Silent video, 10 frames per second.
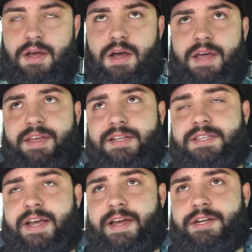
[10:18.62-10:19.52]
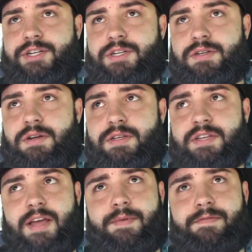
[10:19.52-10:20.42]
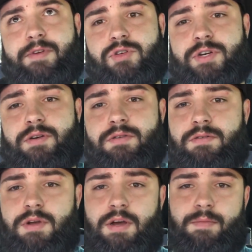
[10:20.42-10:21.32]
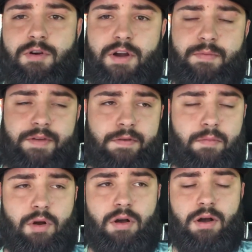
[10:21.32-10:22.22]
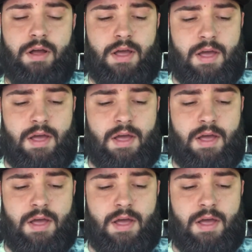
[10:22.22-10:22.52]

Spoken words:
I think it's the Edge Escape Infusion. Correct me if I'm wrong.